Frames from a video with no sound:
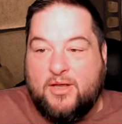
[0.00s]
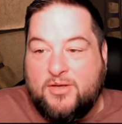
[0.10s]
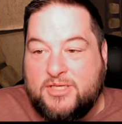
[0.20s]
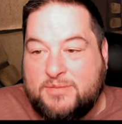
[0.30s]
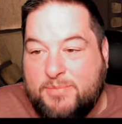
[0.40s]

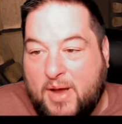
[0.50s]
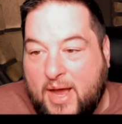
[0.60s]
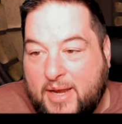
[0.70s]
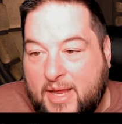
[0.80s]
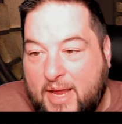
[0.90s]
good
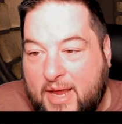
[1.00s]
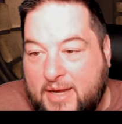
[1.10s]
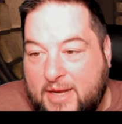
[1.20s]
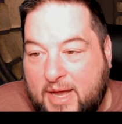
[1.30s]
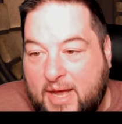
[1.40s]
spot,
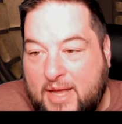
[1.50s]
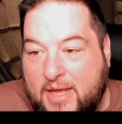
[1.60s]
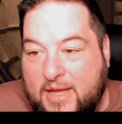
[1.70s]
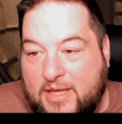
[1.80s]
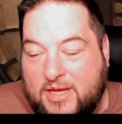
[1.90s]
and
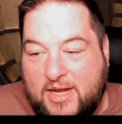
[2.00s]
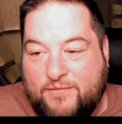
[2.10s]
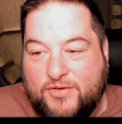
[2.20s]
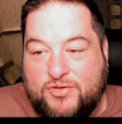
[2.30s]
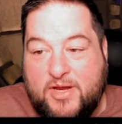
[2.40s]
you can
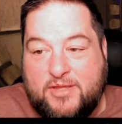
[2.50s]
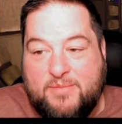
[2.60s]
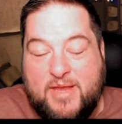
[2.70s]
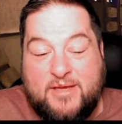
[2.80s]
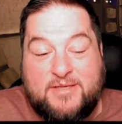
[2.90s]
infiltrate
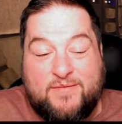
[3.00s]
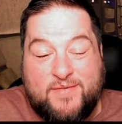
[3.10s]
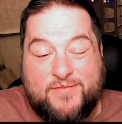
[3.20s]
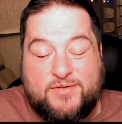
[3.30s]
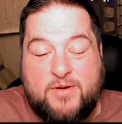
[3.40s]
them in because they have
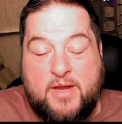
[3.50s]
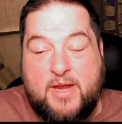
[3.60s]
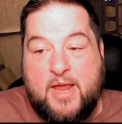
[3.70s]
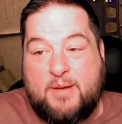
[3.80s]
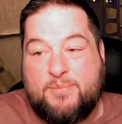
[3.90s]

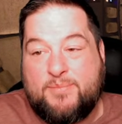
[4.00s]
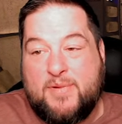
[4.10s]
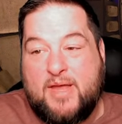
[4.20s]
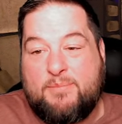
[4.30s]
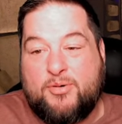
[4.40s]
infiltrate, and
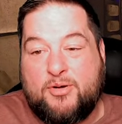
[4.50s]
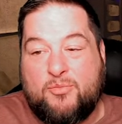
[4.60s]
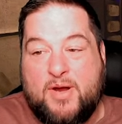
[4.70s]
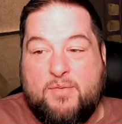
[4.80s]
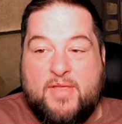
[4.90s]
put
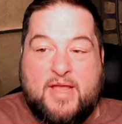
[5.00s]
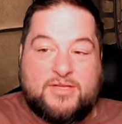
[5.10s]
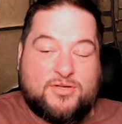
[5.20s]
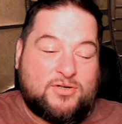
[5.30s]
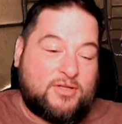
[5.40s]
them right where that
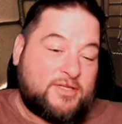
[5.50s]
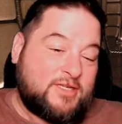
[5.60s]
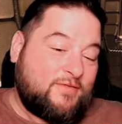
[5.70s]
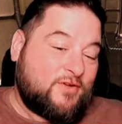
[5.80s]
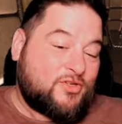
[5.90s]
circle is.
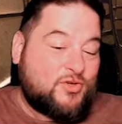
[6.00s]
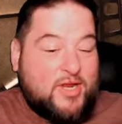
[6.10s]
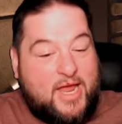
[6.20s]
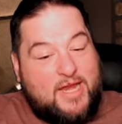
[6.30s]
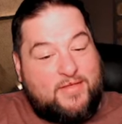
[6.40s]
And if you're
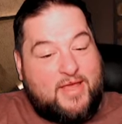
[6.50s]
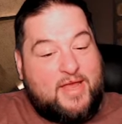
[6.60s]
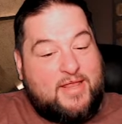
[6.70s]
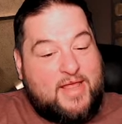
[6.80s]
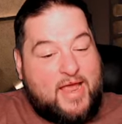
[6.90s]
shooting anything
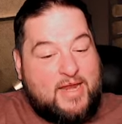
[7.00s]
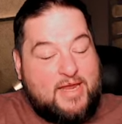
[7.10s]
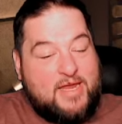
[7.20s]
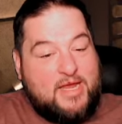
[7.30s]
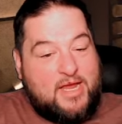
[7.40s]
in that
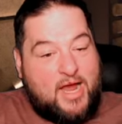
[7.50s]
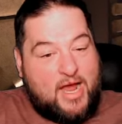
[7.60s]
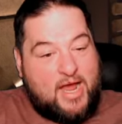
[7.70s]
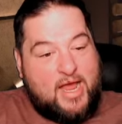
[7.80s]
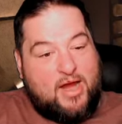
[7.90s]

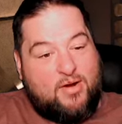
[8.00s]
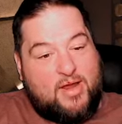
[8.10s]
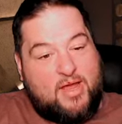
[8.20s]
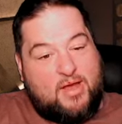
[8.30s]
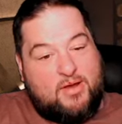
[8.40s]

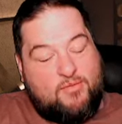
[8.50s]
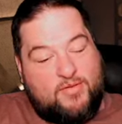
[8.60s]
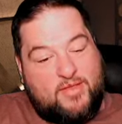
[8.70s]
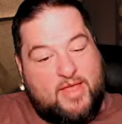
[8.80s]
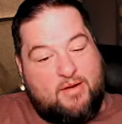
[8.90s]
area,
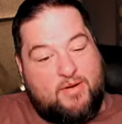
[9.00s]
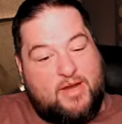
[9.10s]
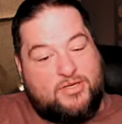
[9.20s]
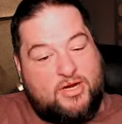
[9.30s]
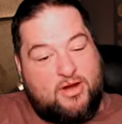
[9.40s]
within that
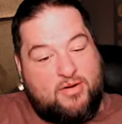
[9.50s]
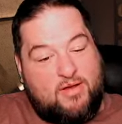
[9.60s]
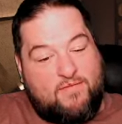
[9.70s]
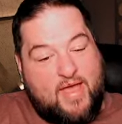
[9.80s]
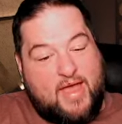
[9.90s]
range
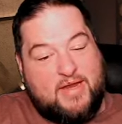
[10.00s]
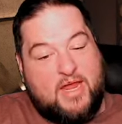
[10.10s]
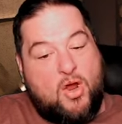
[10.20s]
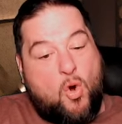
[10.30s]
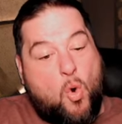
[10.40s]
area of that,
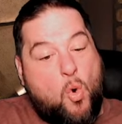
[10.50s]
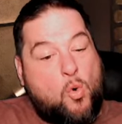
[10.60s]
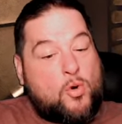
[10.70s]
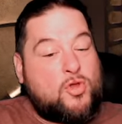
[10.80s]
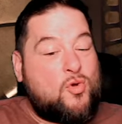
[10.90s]

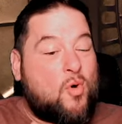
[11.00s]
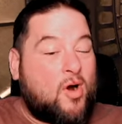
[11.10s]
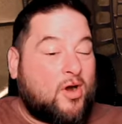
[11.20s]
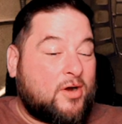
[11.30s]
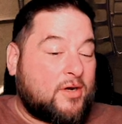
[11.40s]
or you
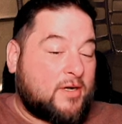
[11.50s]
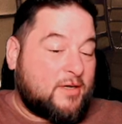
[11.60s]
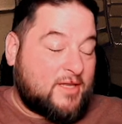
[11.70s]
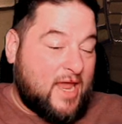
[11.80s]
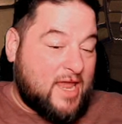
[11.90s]
are
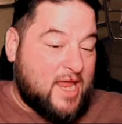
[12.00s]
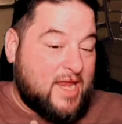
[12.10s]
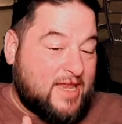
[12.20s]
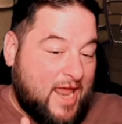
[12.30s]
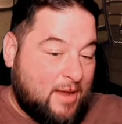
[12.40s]

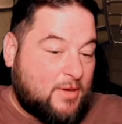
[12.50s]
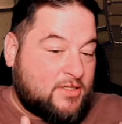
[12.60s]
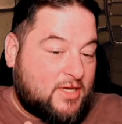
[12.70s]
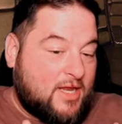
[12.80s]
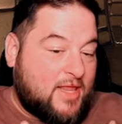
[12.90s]
taking
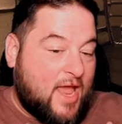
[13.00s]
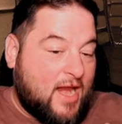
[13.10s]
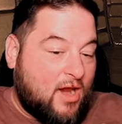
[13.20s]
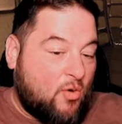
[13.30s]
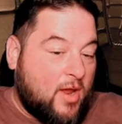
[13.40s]
damage in that
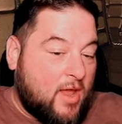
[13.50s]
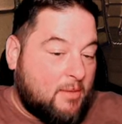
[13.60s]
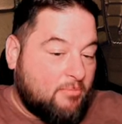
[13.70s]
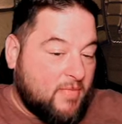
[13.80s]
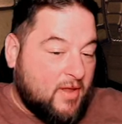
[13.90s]
area,